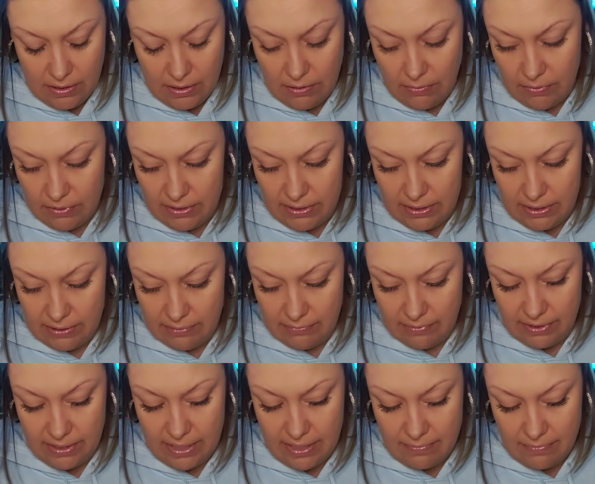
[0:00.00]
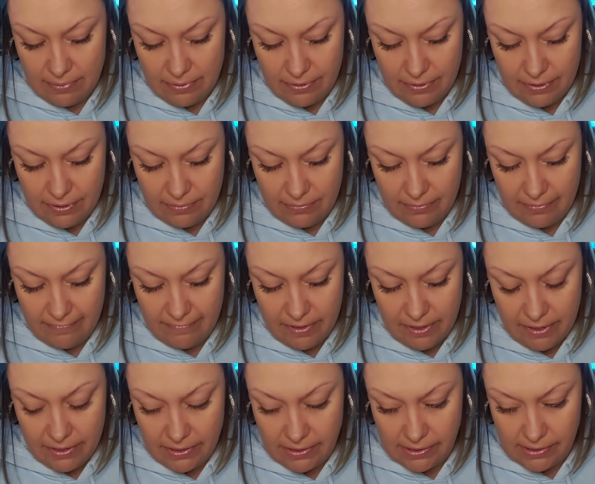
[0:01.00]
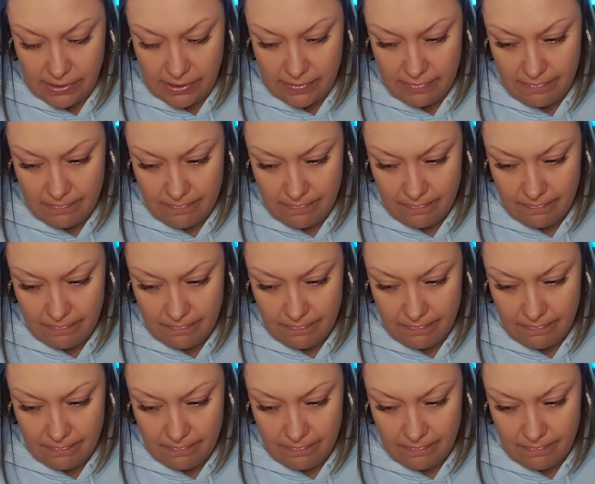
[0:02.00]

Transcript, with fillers: you were dealing with the Emperor in reverse.